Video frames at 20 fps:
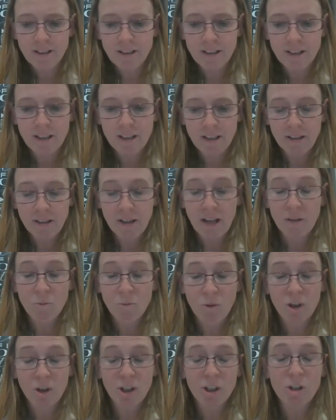and
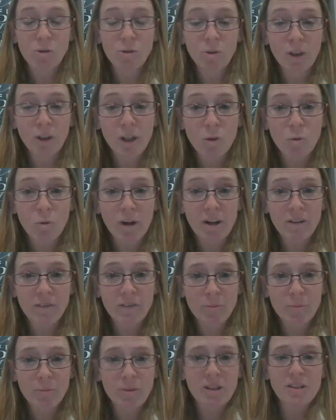we're acutely aware of
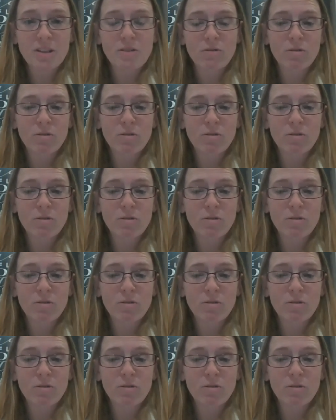it because of